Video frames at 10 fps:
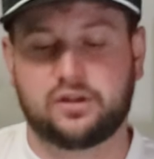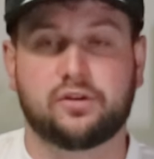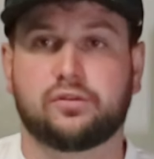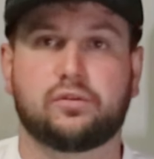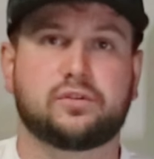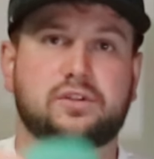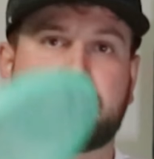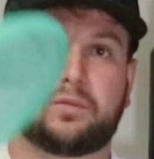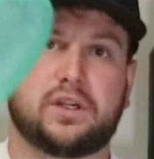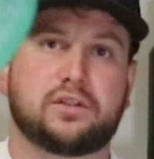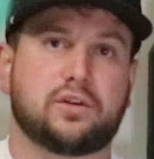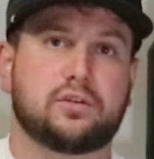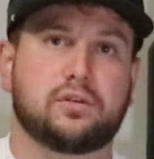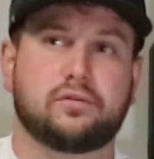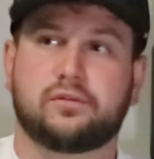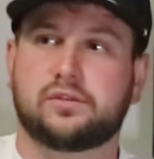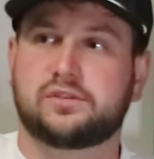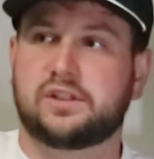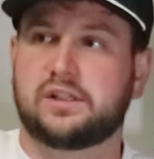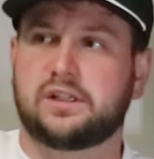You can throw this on big
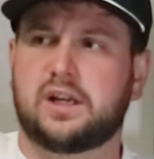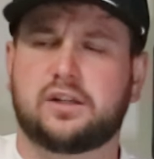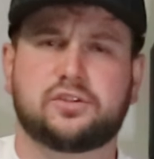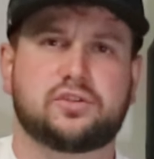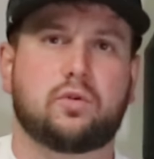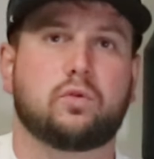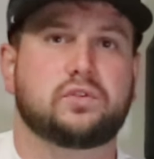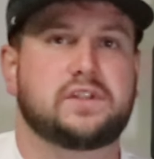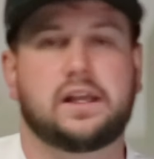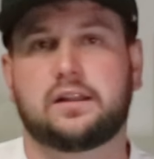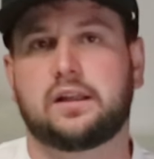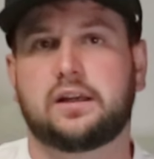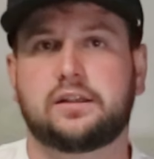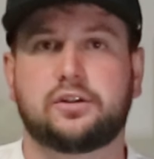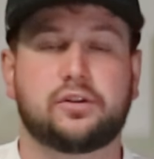turnovers and it kind of just holds that line.